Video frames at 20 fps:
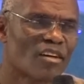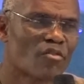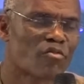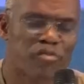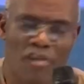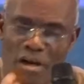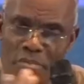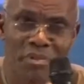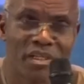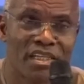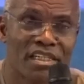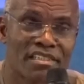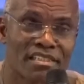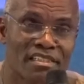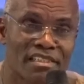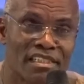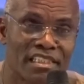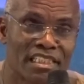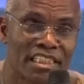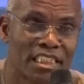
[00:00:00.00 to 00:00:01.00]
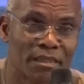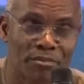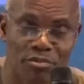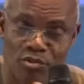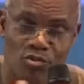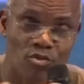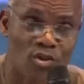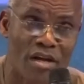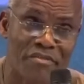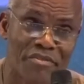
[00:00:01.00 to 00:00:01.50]
Families in Egypt
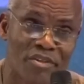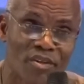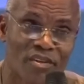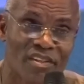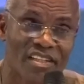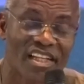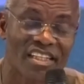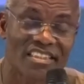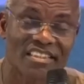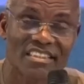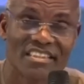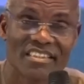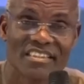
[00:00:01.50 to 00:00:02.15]
could have done that.